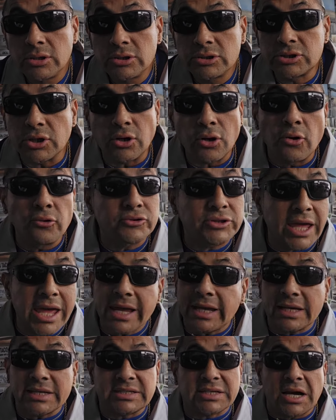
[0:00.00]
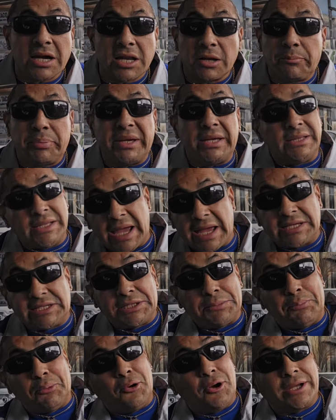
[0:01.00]
So don't think it's gonna be
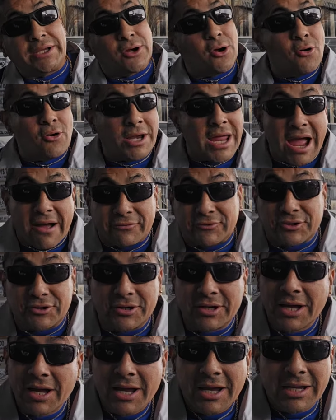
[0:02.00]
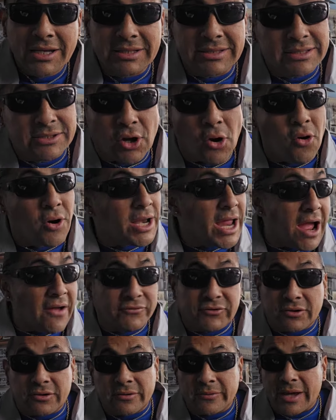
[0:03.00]
Lazy Boy going after, going
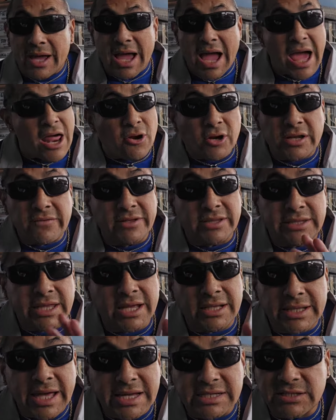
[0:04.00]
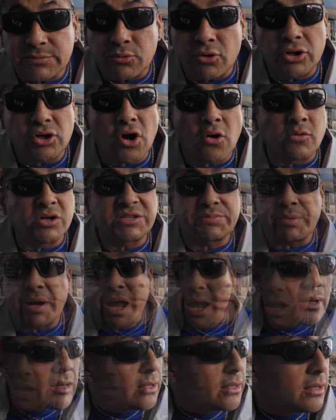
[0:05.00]
after. I don't even think Lazy Boy gonna
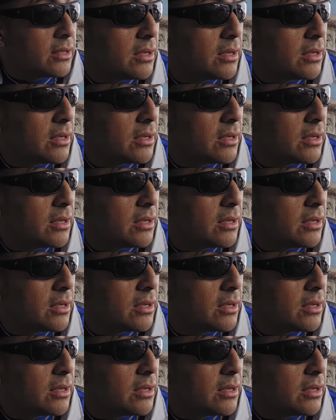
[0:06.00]
respond.